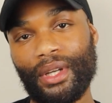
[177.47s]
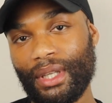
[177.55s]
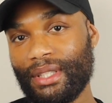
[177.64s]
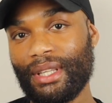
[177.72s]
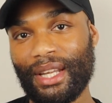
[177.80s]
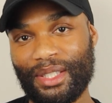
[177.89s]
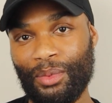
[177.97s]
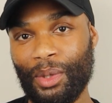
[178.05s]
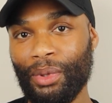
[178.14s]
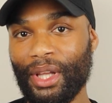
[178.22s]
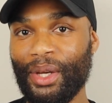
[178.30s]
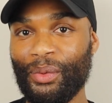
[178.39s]
is not to be
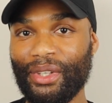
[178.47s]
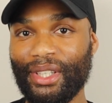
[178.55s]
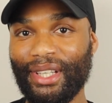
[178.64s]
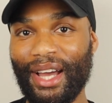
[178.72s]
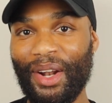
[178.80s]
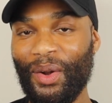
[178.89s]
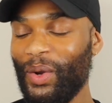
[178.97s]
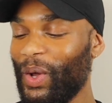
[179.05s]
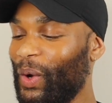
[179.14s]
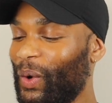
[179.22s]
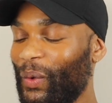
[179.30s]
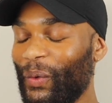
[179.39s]
played with. I don't
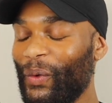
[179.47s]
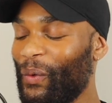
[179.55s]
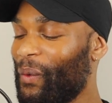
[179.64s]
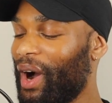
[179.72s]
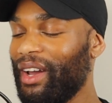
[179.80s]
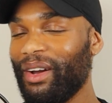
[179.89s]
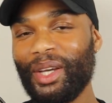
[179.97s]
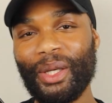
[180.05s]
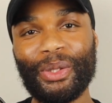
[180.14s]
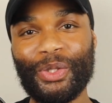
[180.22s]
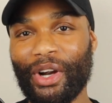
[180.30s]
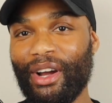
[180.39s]
know why y'all
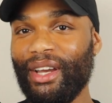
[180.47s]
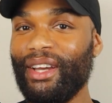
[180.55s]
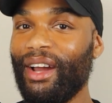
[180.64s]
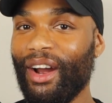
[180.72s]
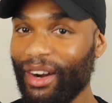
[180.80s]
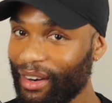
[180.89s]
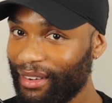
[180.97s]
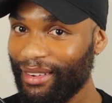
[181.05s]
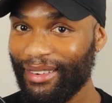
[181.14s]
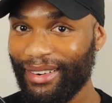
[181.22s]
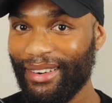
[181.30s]
keep trying her,